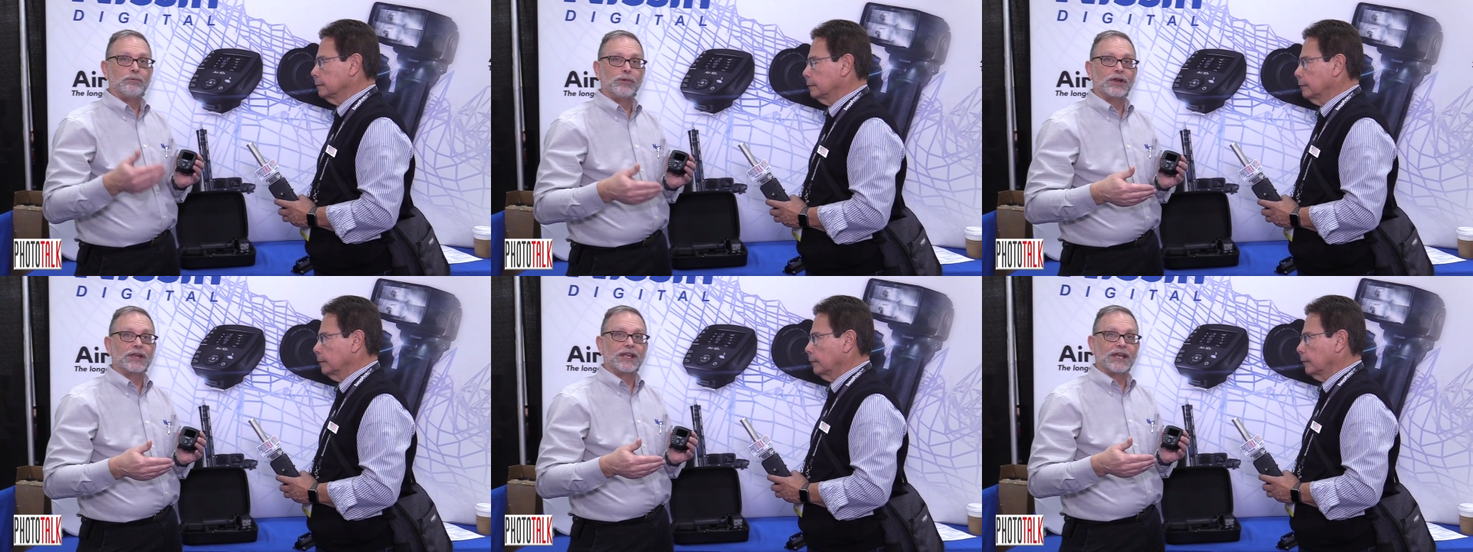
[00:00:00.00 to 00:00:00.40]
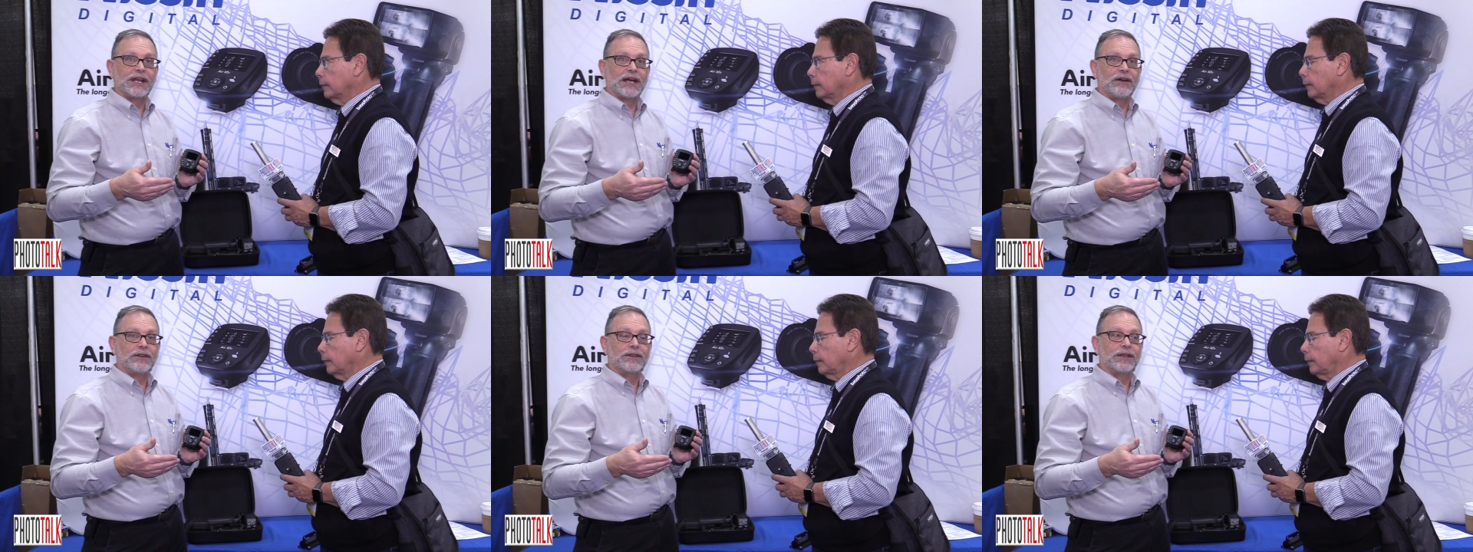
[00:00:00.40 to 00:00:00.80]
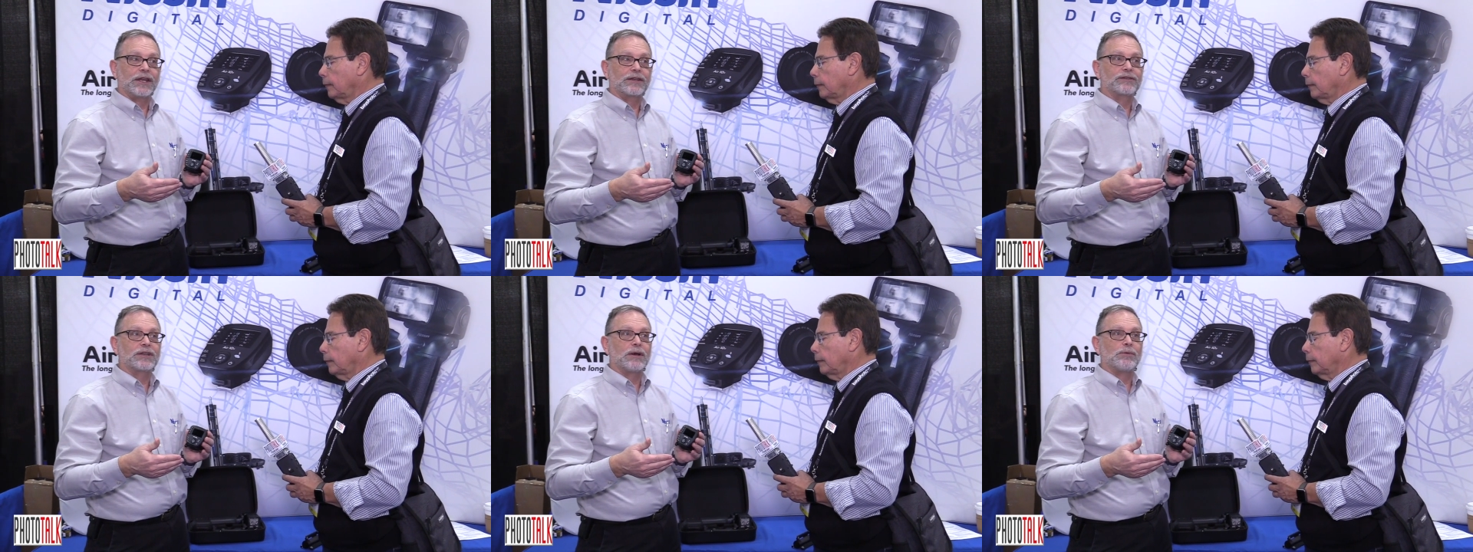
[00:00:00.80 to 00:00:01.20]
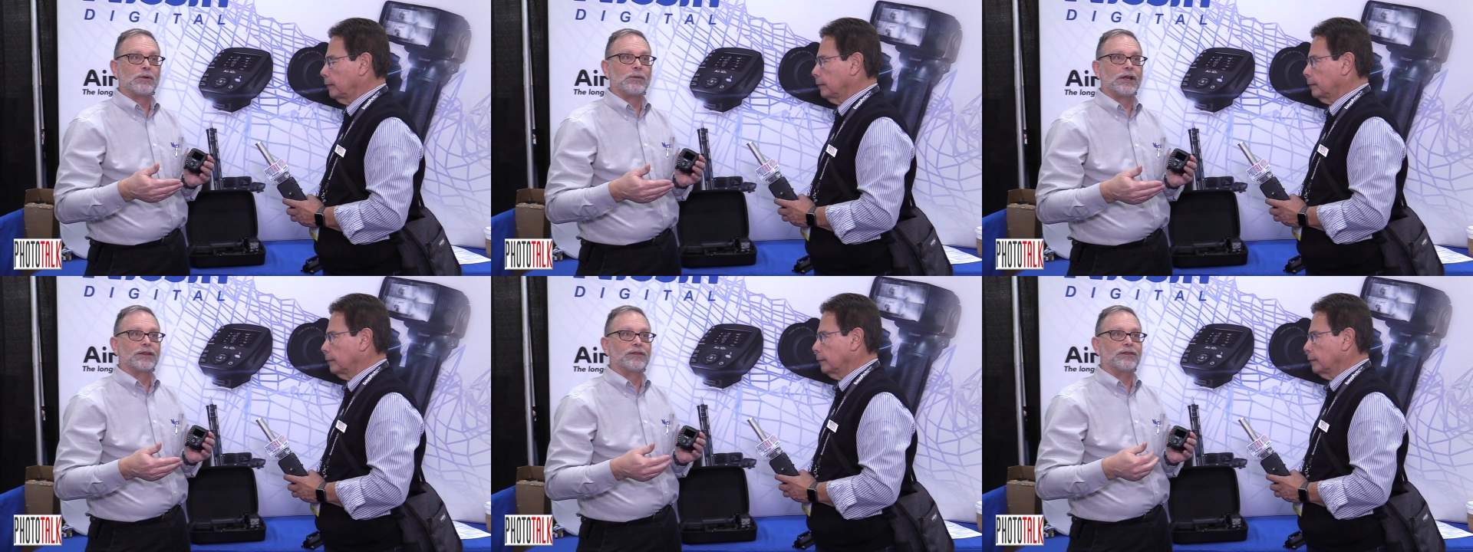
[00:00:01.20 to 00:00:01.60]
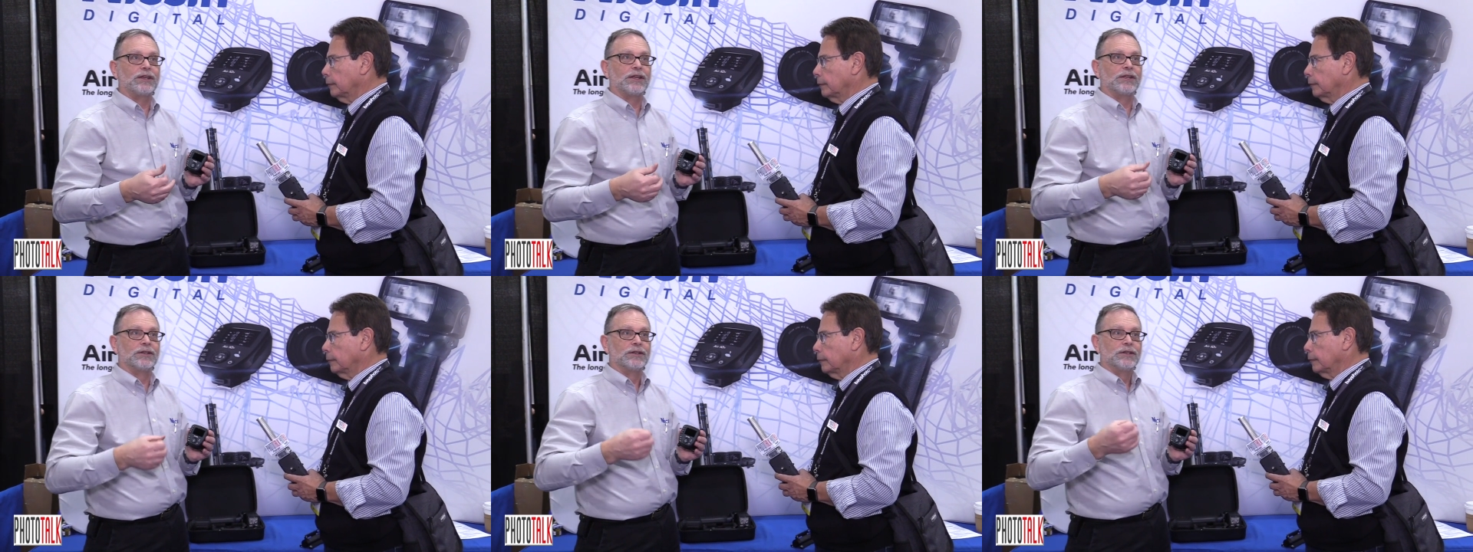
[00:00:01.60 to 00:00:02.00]
Speaker 1: bringing it out in the next couple months
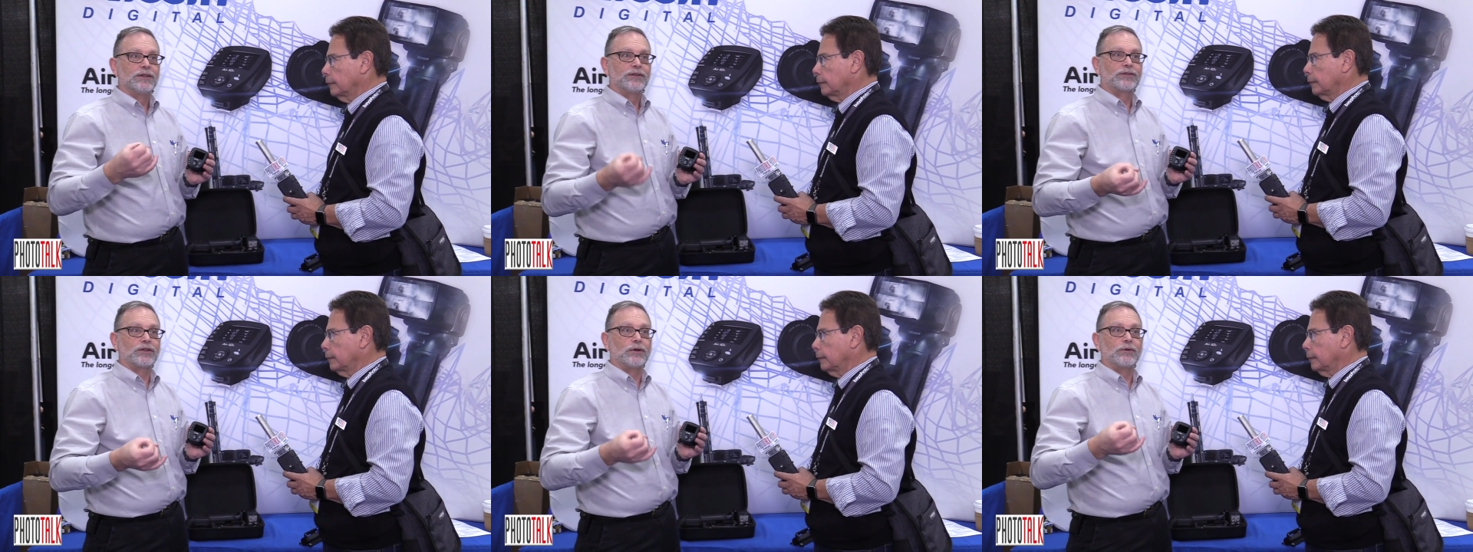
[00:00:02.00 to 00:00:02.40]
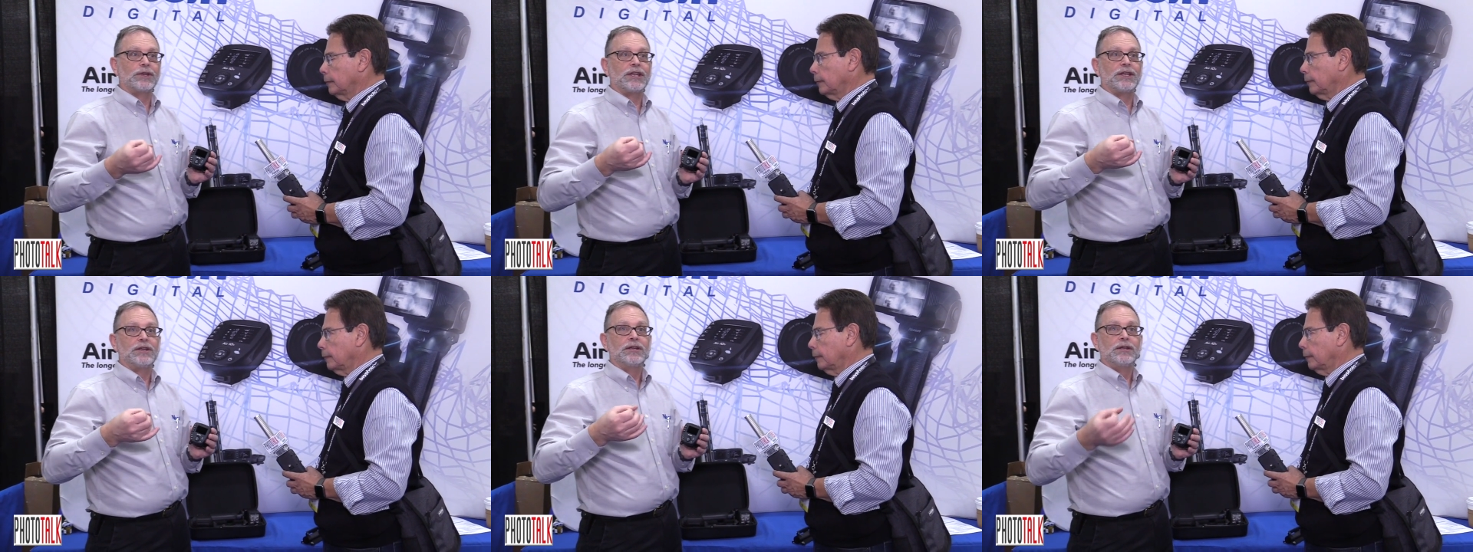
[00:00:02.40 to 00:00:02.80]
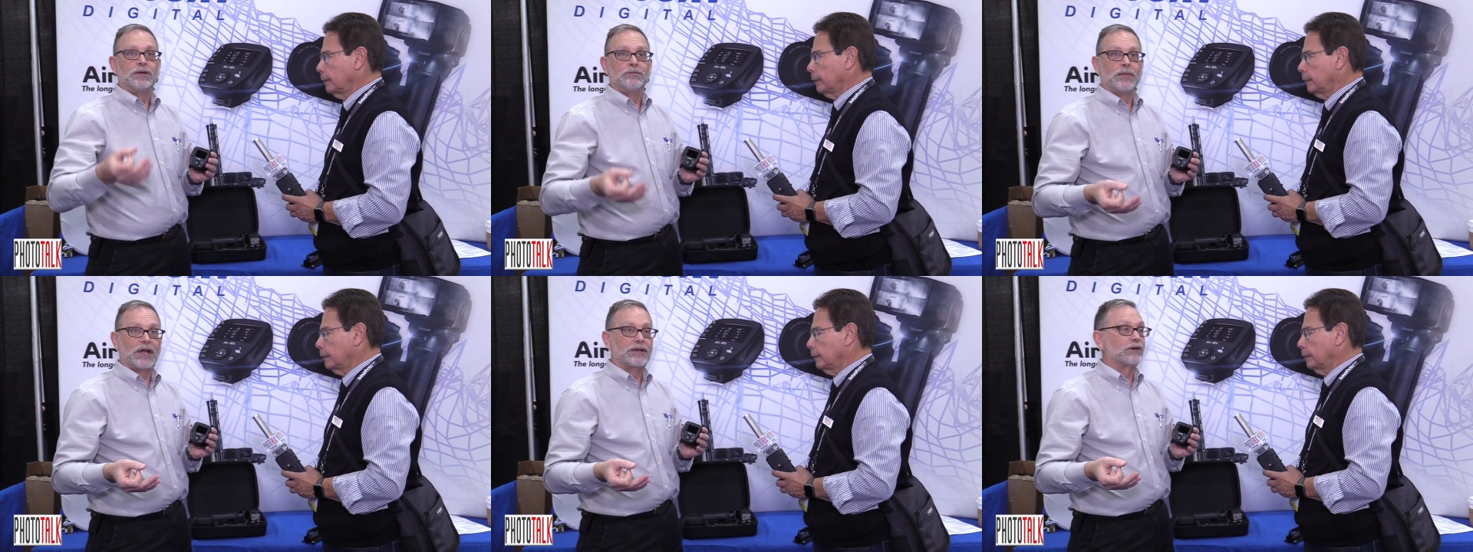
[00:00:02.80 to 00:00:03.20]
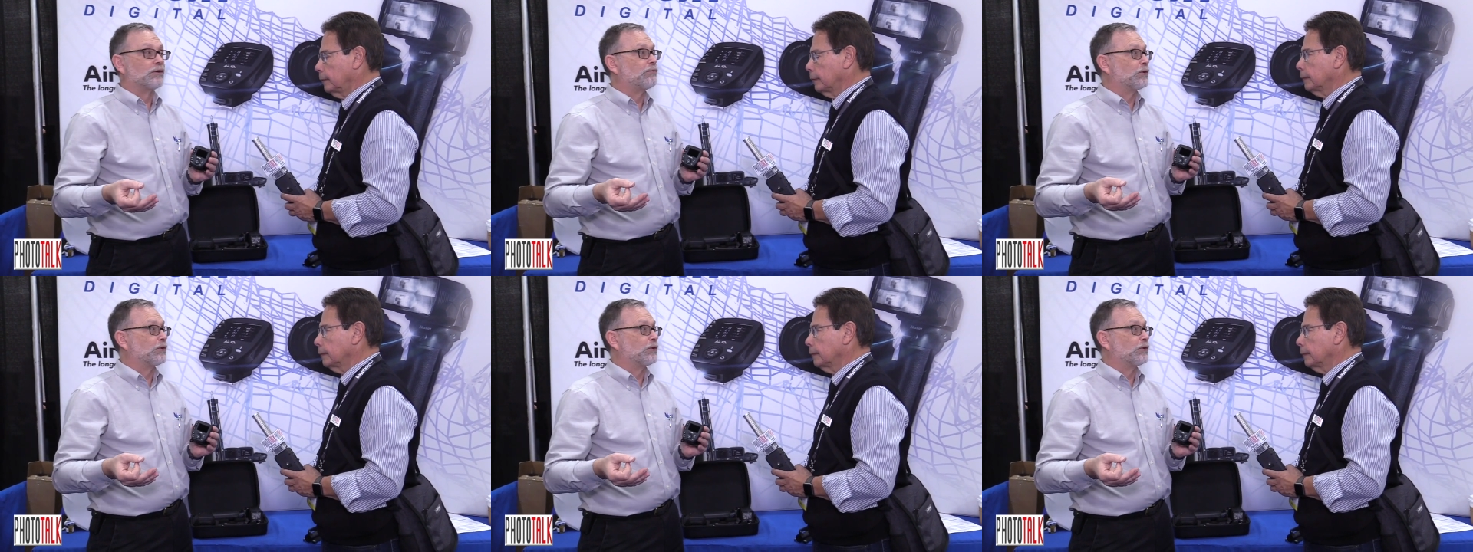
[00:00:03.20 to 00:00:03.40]
in Sony, Micro